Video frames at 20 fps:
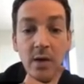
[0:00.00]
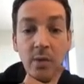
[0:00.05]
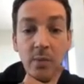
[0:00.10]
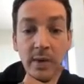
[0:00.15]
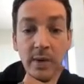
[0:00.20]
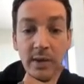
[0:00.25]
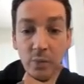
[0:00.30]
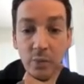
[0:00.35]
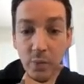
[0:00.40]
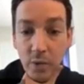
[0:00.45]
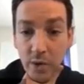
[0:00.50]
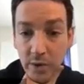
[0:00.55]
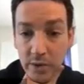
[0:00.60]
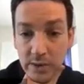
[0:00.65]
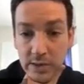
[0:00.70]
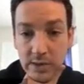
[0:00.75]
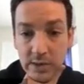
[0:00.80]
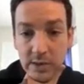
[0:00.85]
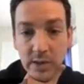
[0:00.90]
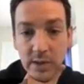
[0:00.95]
When it
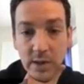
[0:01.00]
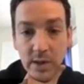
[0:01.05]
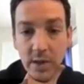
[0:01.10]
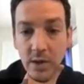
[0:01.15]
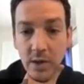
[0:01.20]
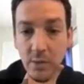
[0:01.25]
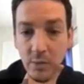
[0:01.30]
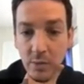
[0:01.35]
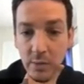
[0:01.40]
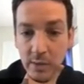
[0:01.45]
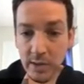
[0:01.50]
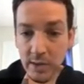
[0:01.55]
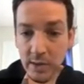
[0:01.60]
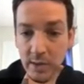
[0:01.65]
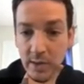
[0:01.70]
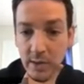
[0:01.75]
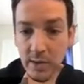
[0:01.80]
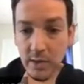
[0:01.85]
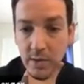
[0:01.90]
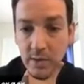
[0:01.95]
works, we're going
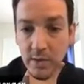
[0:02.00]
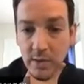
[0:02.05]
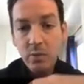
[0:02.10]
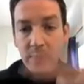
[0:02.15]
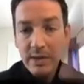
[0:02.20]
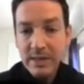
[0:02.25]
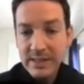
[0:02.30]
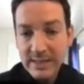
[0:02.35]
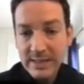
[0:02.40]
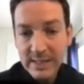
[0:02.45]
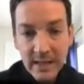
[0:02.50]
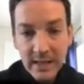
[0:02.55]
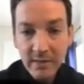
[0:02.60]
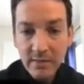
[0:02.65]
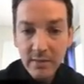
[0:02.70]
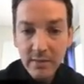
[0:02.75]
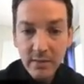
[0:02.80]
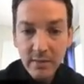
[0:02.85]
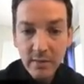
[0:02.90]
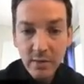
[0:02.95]
to
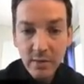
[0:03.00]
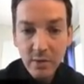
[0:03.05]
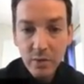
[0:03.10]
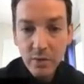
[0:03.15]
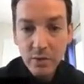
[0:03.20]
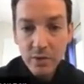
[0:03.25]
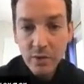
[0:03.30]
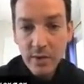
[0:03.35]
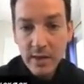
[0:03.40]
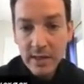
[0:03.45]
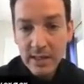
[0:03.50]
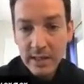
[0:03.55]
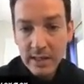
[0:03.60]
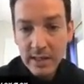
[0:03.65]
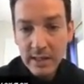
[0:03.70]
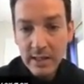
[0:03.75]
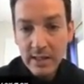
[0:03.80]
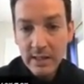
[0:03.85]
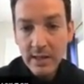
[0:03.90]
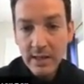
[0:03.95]
reset the user
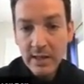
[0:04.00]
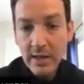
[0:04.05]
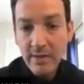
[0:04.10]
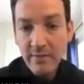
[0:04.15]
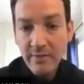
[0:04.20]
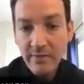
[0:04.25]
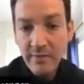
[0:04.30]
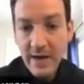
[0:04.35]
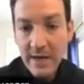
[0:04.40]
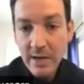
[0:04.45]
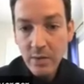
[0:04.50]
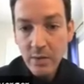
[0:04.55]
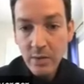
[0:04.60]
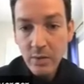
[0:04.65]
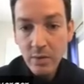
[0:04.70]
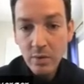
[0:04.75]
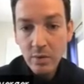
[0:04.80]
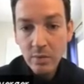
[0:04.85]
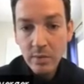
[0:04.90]
ID value.